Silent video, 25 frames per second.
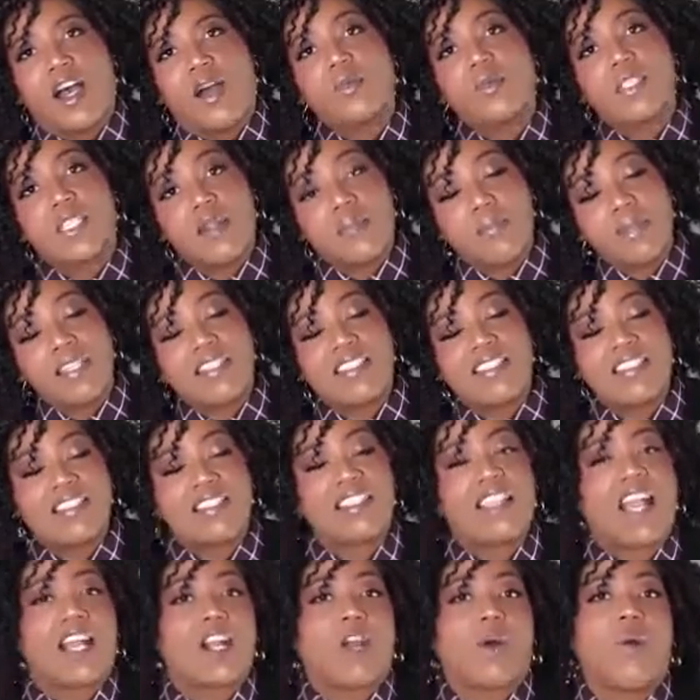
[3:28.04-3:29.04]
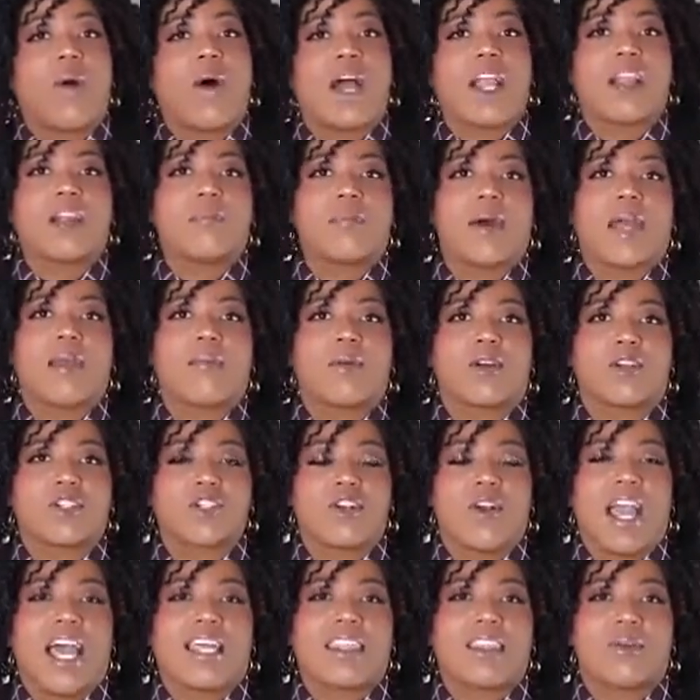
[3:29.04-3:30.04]
was in a business that got acquired by
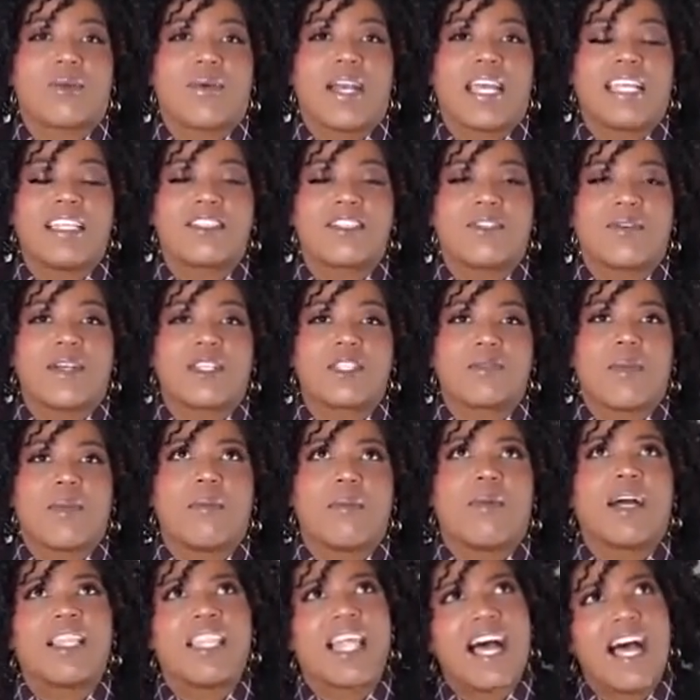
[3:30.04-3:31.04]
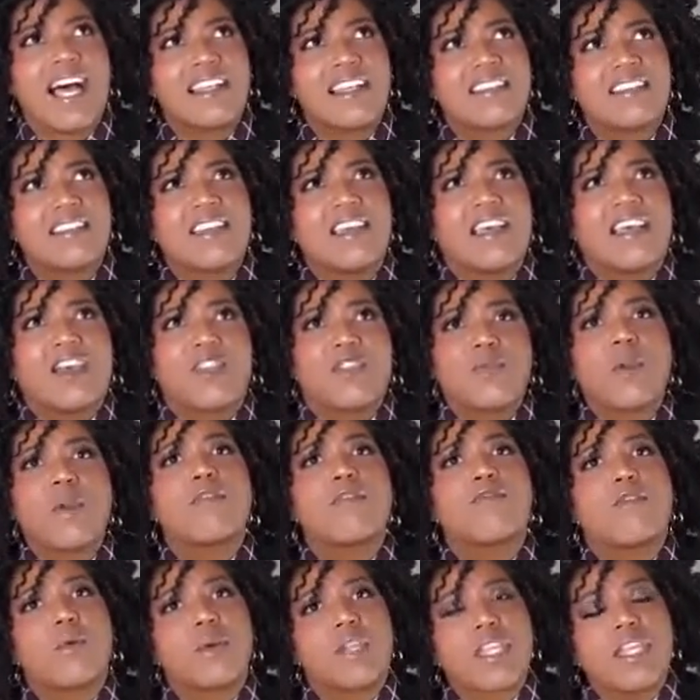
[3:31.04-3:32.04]
Berkshire Hathaway. And so I spent my last 3
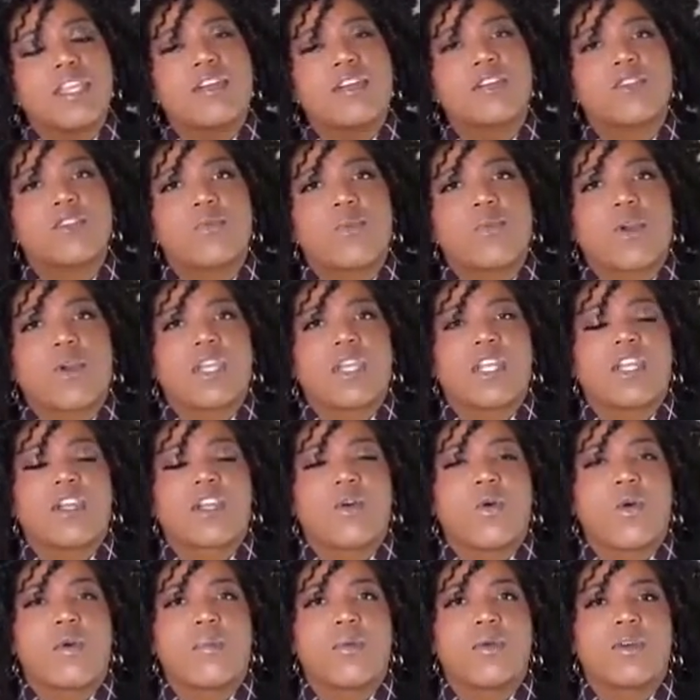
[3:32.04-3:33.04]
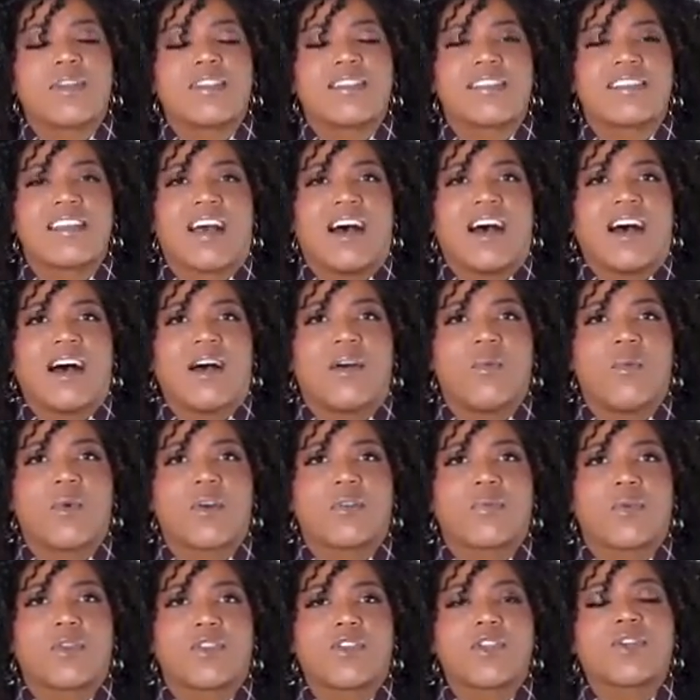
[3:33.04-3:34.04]
or 4 years working in corporates
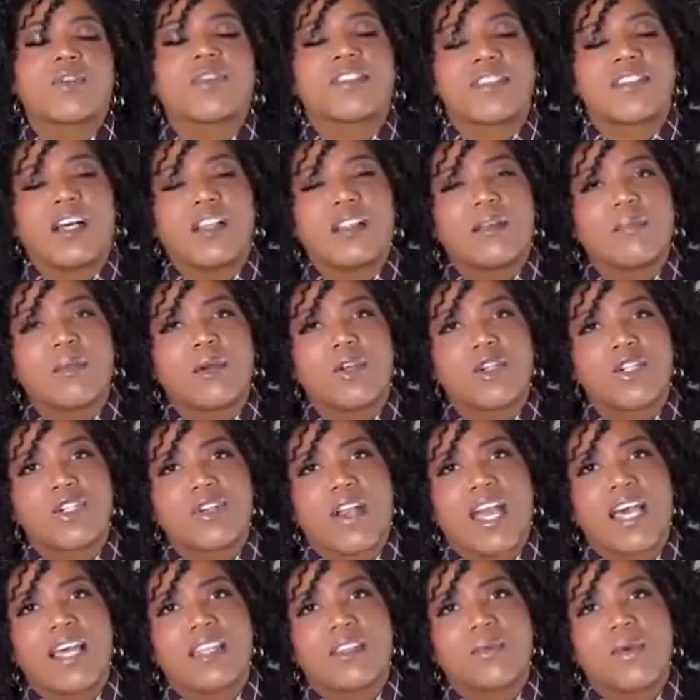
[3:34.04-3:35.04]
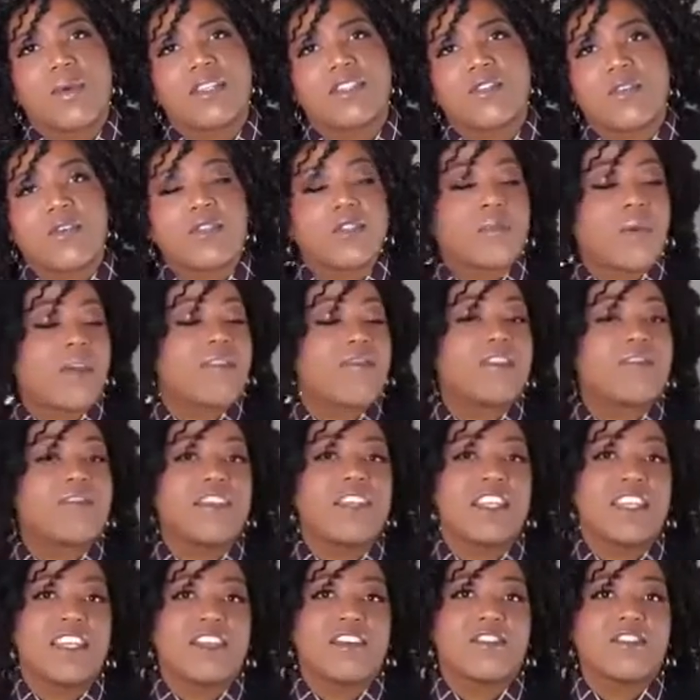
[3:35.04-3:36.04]
with Duracell and Berkshire Hathaway. So I spent
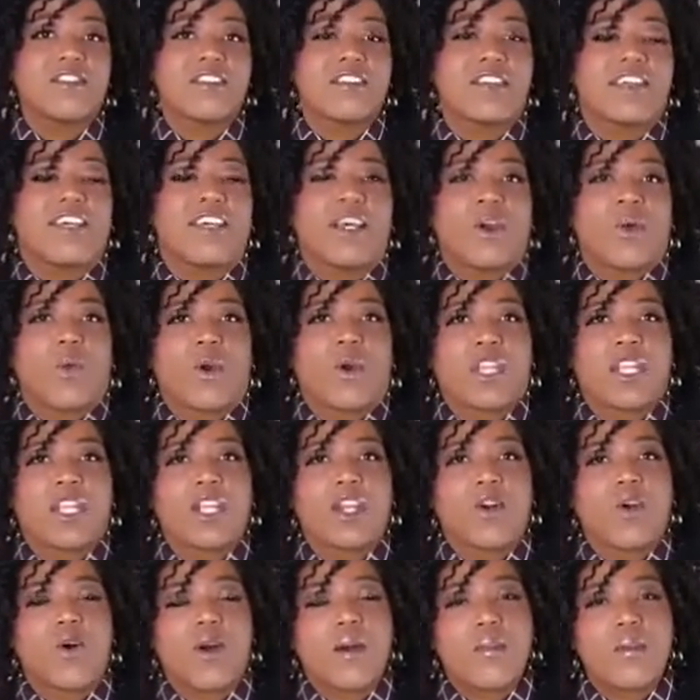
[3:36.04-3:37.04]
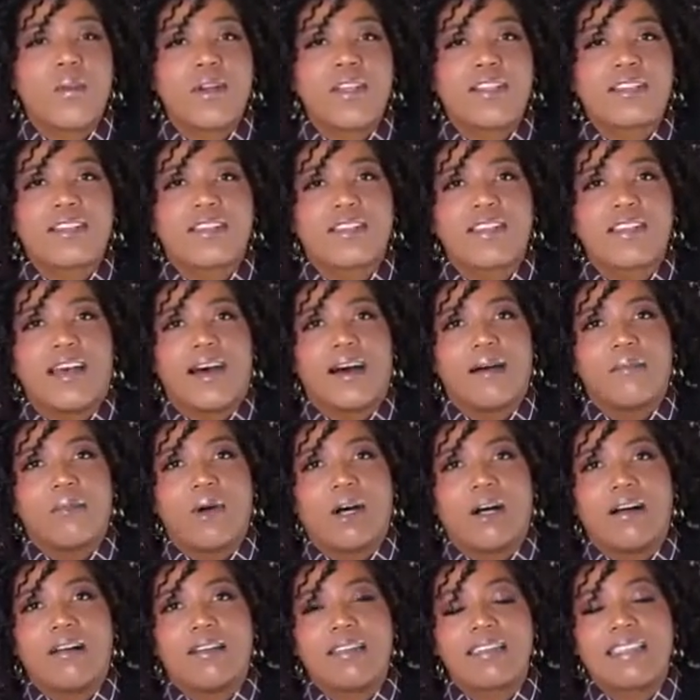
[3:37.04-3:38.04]
15 years working in corporates,
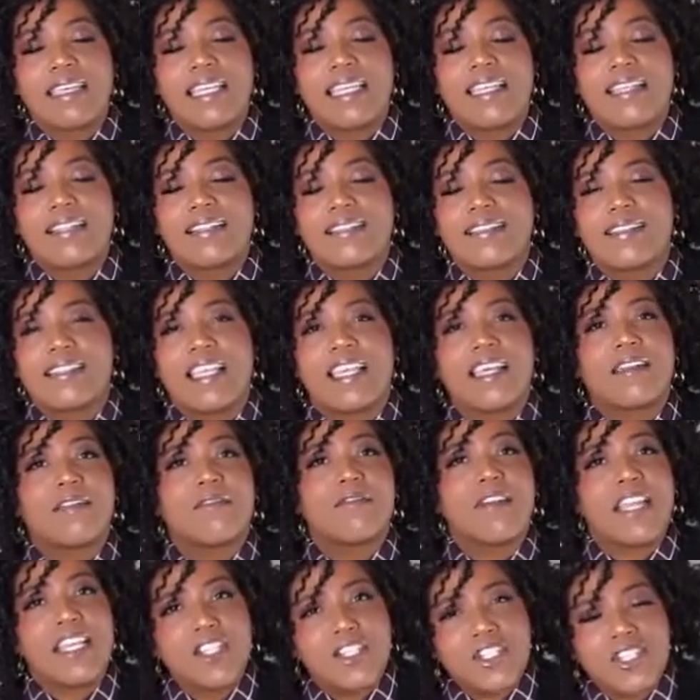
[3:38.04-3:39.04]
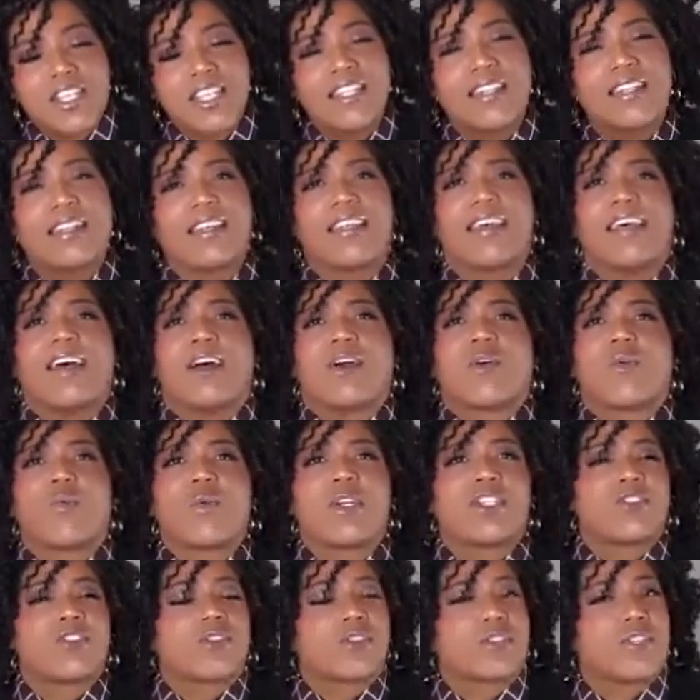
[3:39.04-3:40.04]
all things innovation,
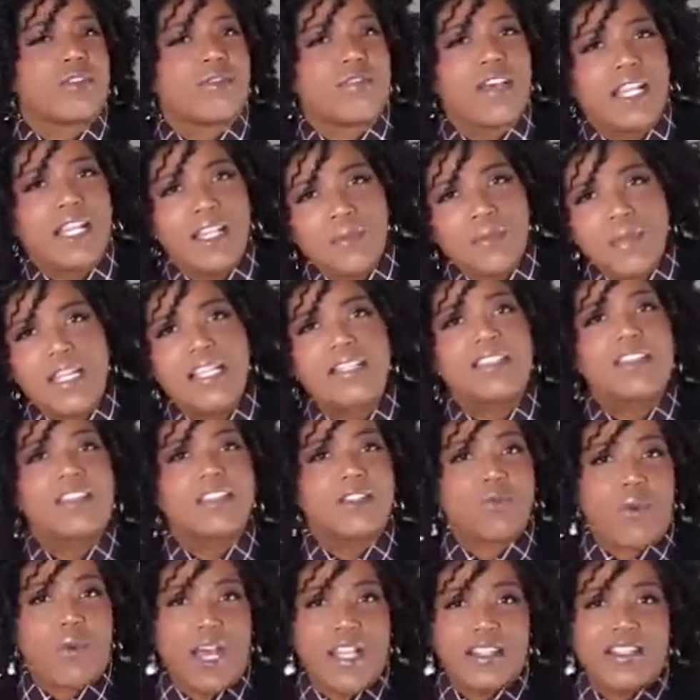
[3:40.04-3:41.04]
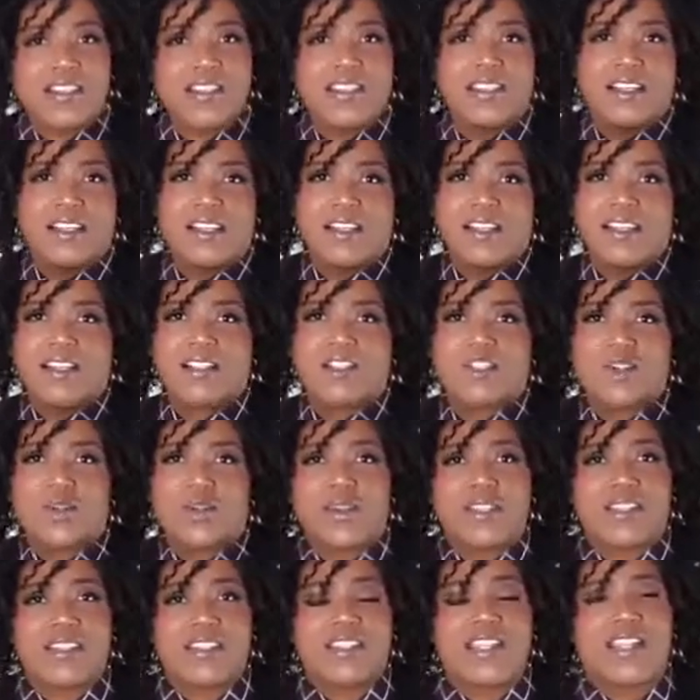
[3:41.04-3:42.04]
research and development, as well as a
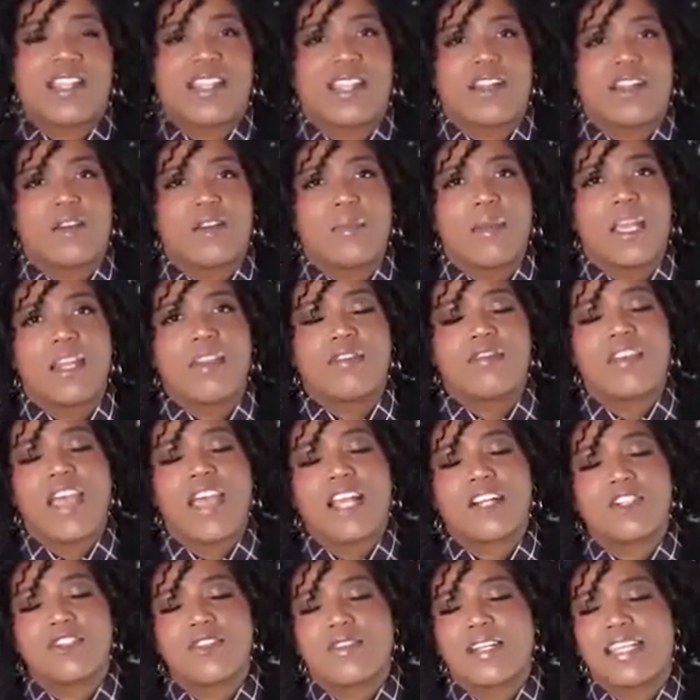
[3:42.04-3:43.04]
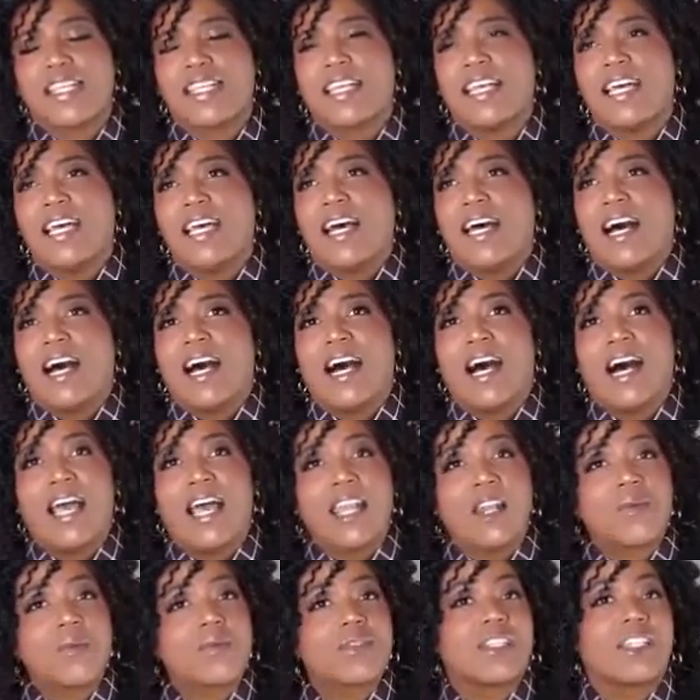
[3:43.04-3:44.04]
short stint there in manufacturing.
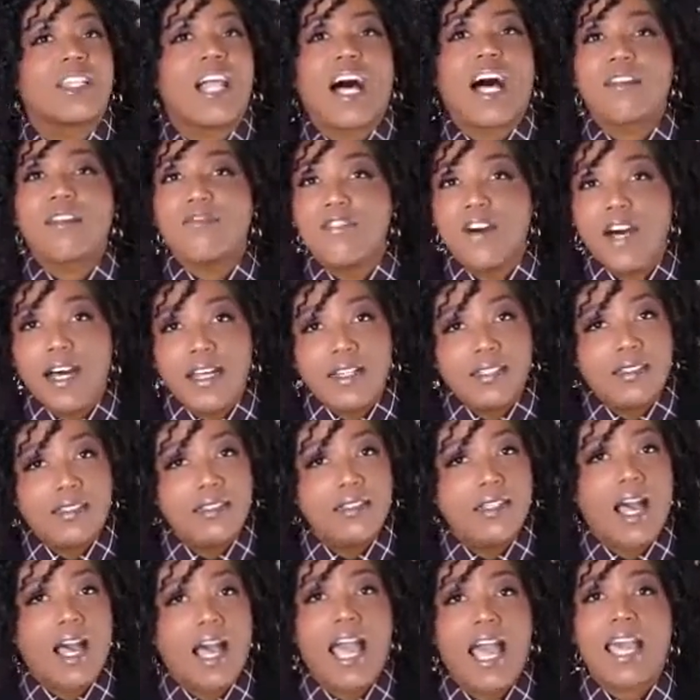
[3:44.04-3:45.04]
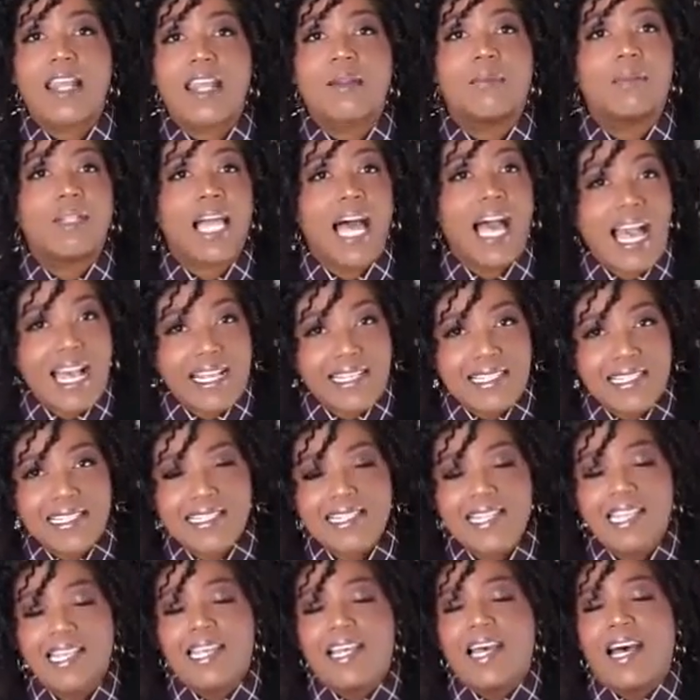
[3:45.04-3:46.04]
And it was a lot of fun. I had a blast.